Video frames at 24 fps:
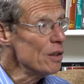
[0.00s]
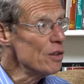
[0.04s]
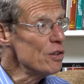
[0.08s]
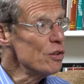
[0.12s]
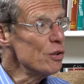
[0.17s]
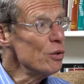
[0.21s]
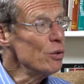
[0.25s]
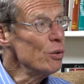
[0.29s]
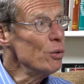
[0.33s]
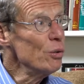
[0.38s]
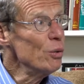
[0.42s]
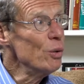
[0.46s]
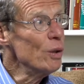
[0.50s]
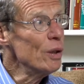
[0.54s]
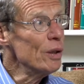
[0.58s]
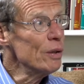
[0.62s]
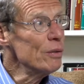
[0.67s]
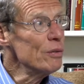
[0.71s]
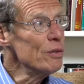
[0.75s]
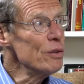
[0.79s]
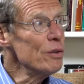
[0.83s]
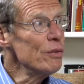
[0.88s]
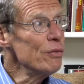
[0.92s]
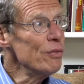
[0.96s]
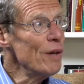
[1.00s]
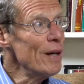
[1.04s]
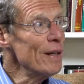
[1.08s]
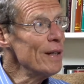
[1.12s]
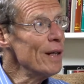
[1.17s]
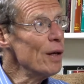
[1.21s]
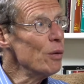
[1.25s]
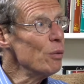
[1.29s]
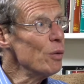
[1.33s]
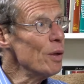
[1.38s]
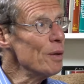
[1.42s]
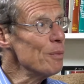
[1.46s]
to, uh, to find
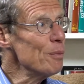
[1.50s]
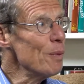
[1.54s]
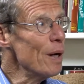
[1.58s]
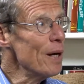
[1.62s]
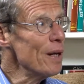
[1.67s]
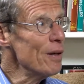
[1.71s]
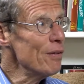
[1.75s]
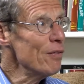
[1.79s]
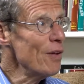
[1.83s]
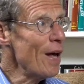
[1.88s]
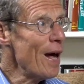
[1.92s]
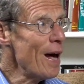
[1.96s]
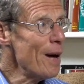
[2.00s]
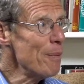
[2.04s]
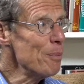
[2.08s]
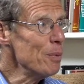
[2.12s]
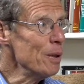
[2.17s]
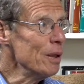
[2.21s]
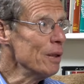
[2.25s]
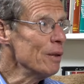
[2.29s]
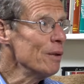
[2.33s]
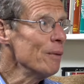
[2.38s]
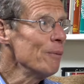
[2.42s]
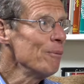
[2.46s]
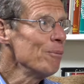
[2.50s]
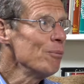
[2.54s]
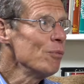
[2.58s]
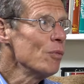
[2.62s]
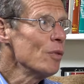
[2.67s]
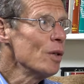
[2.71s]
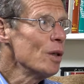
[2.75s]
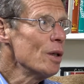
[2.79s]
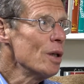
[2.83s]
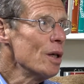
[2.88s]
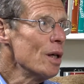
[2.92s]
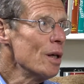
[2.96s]
out what might have happened.
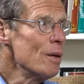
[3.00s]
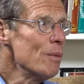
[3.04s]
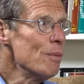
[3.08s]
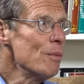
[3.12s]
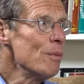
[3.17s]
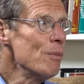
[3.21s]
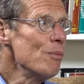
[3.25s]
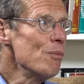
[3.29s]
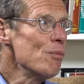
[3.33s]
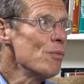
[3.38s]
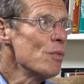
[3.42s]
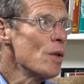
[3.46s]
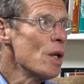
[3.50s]
Um,